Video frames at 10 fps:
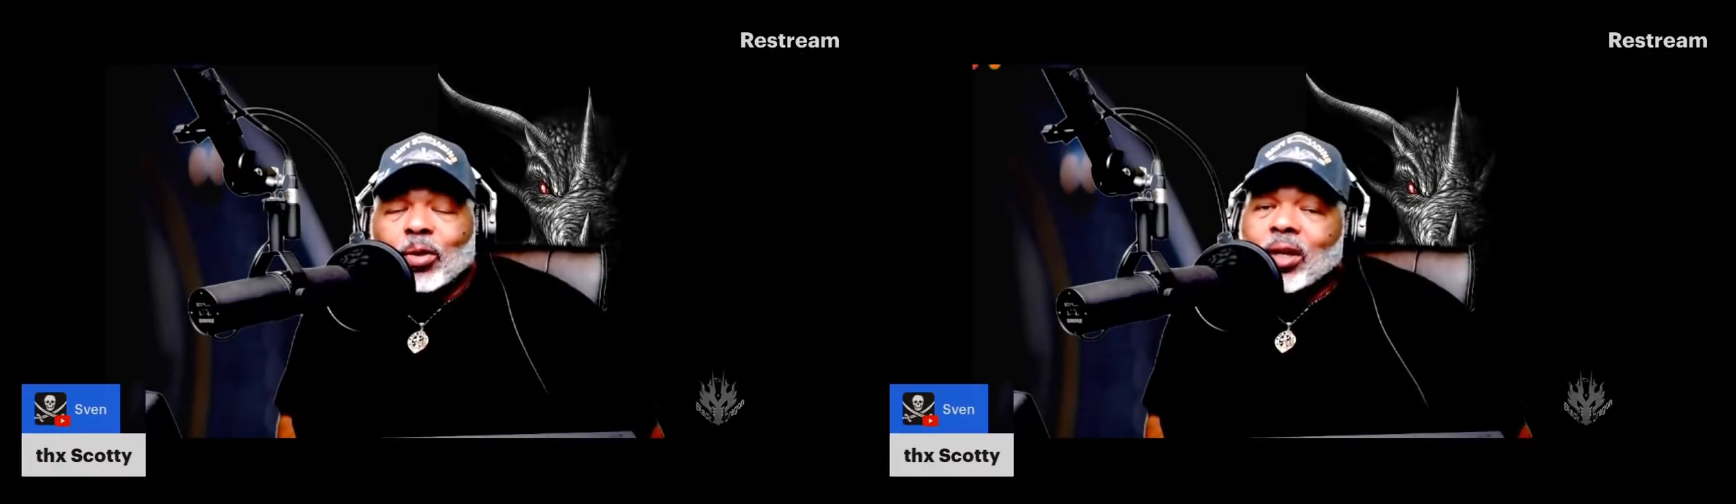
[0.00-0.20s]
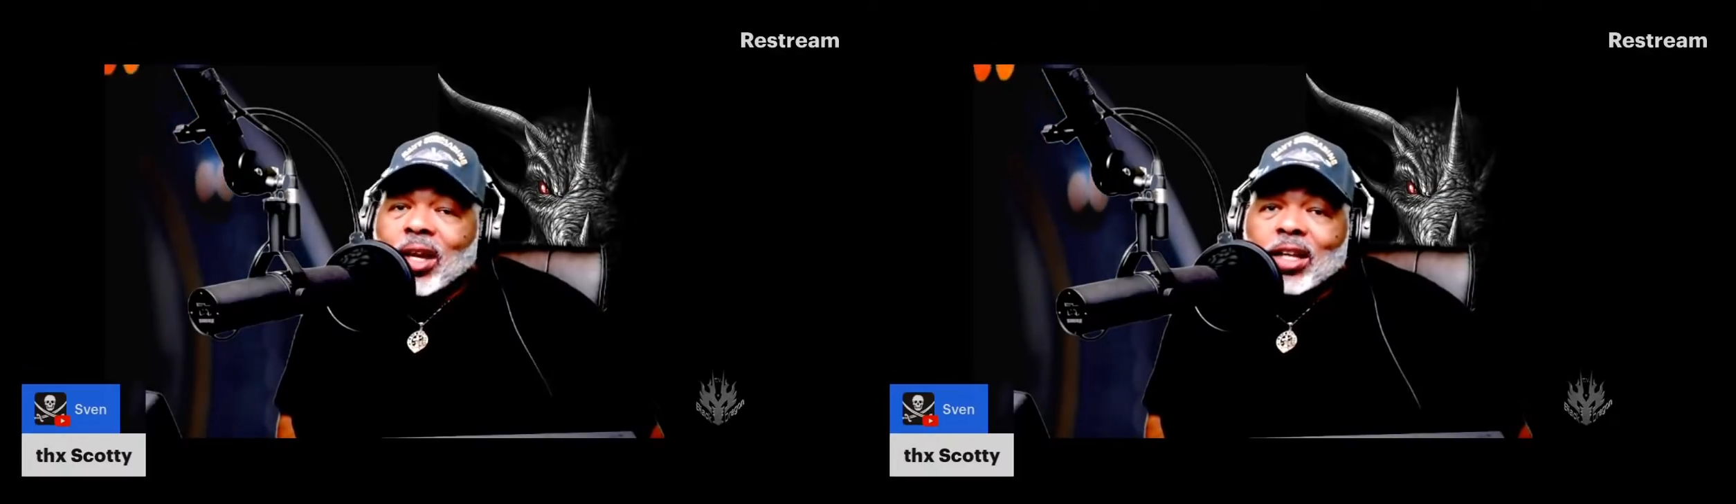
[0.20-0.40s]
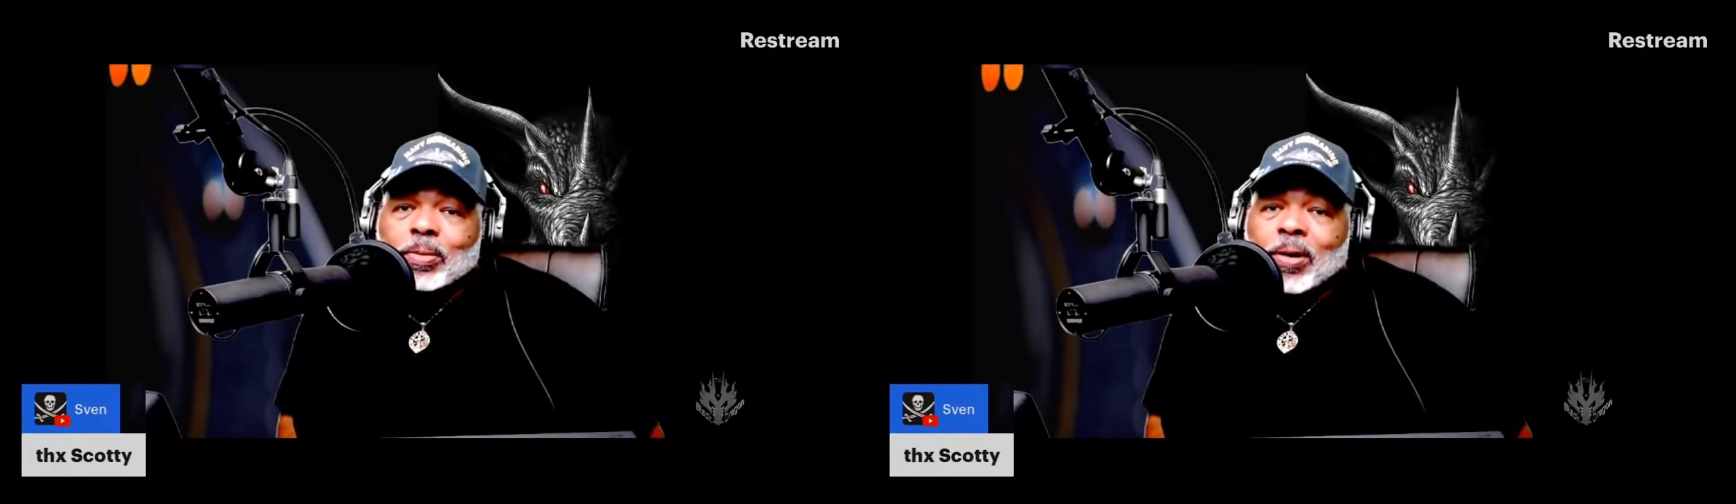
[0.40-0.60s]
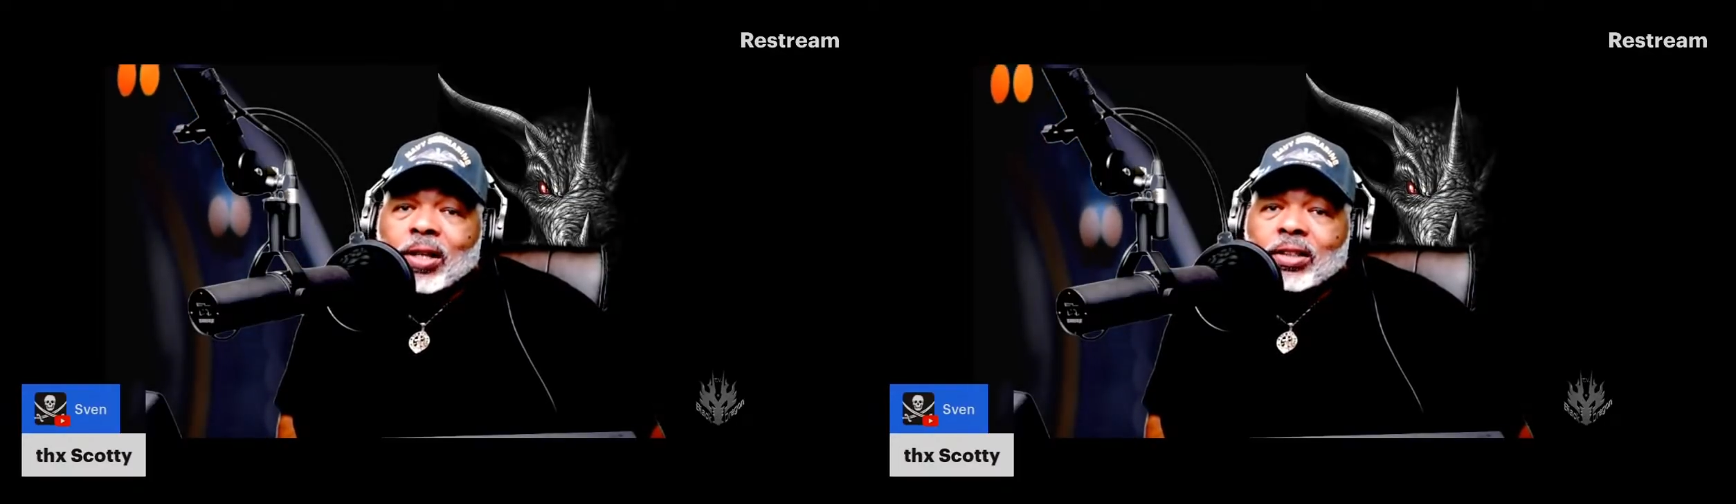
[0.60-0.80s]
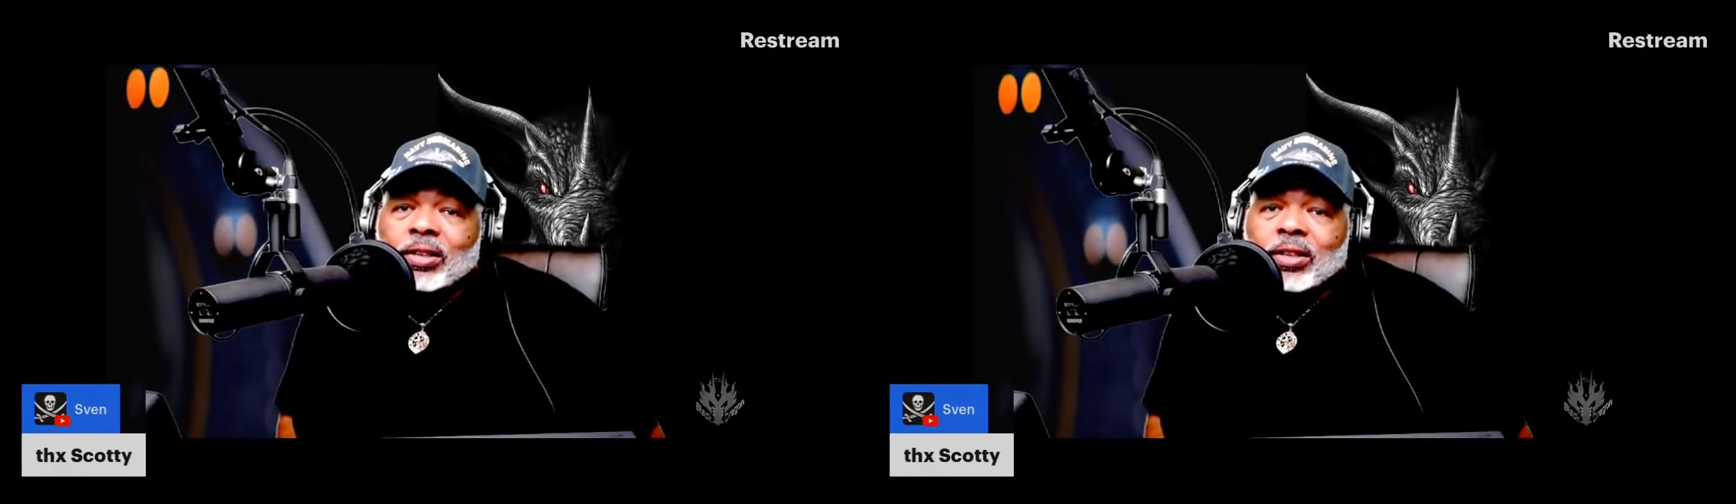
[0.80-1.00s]
With gas
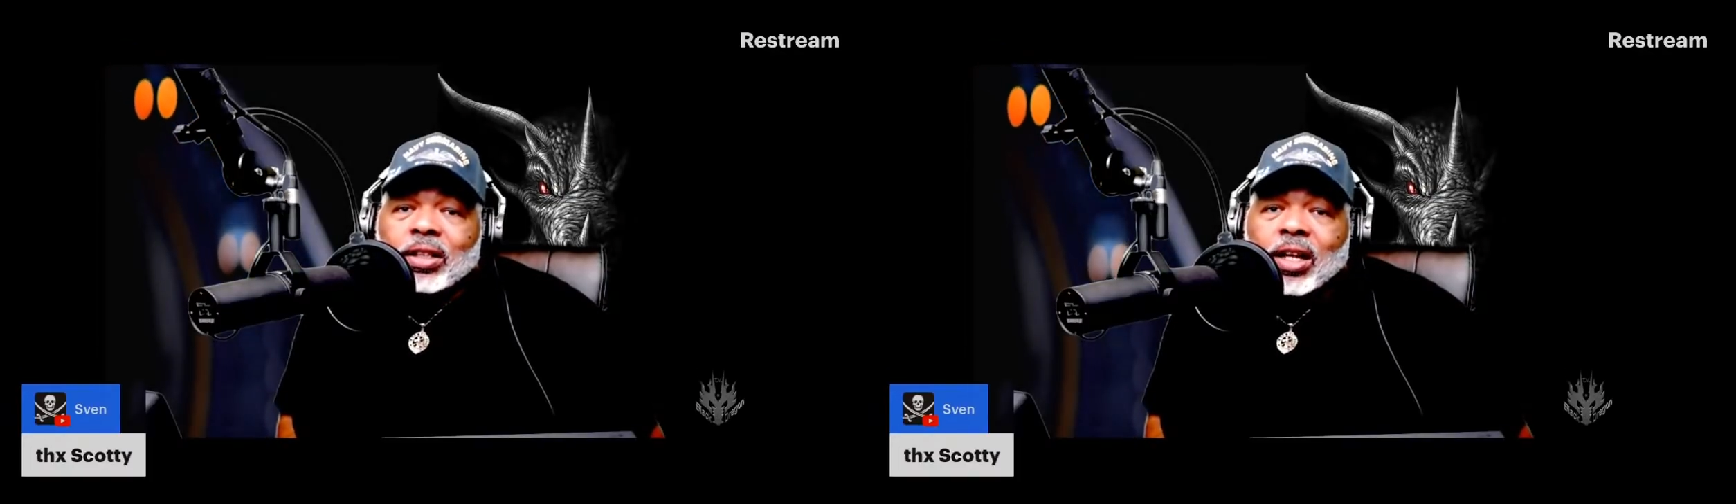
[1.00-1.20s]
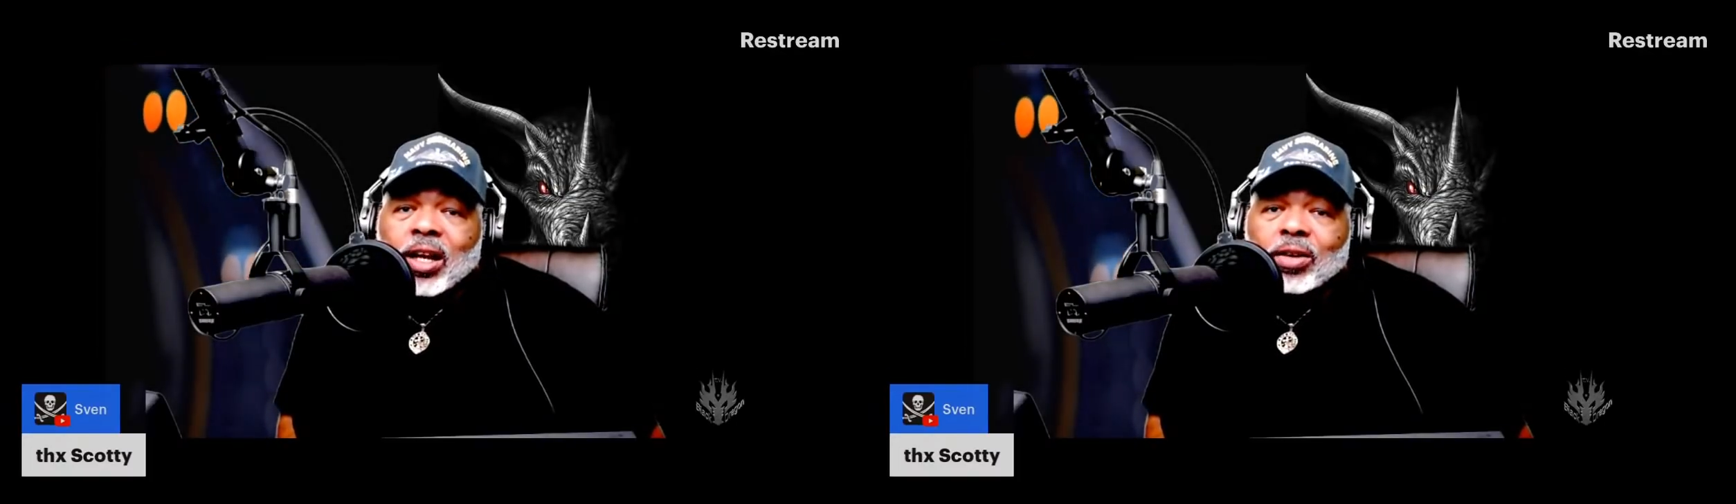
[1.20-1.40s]
prices today,